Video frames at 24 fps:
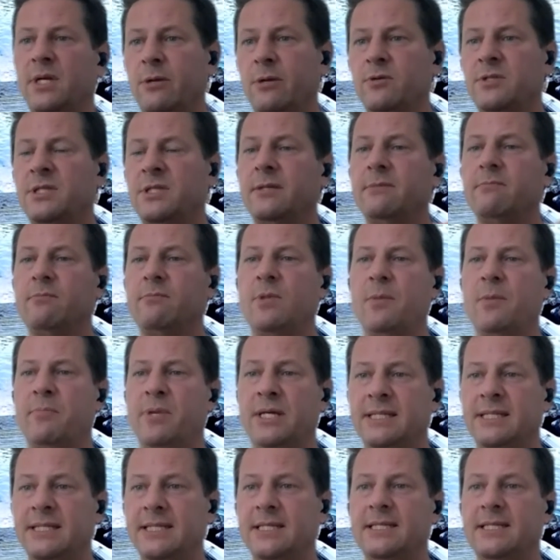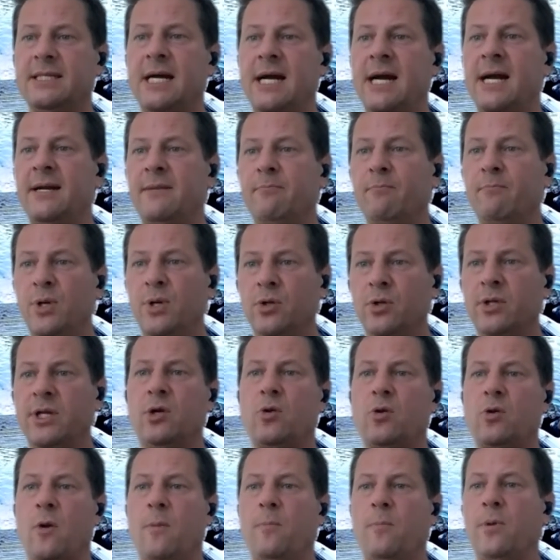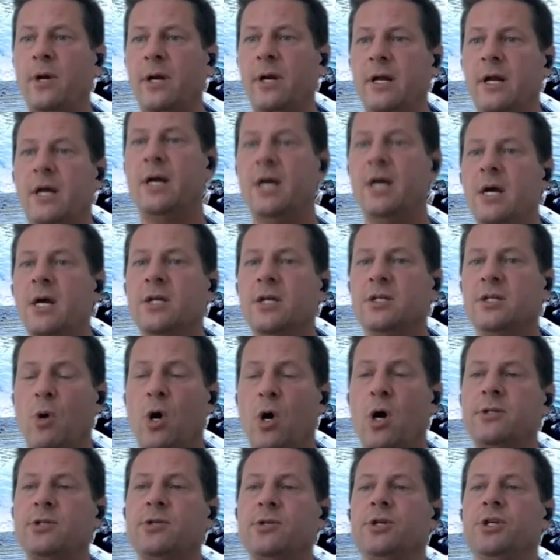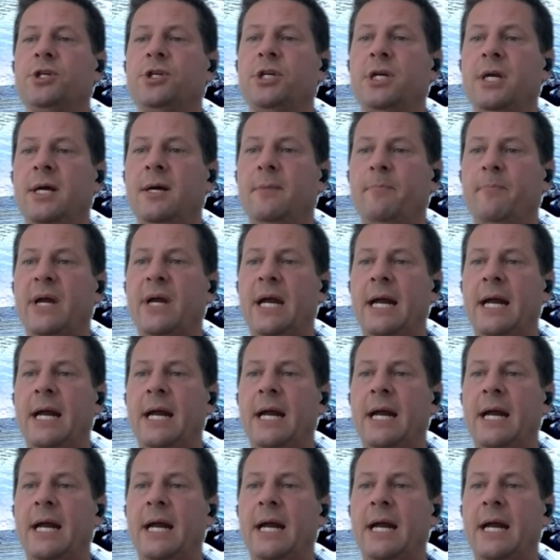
the business side and building corporate sponsorship,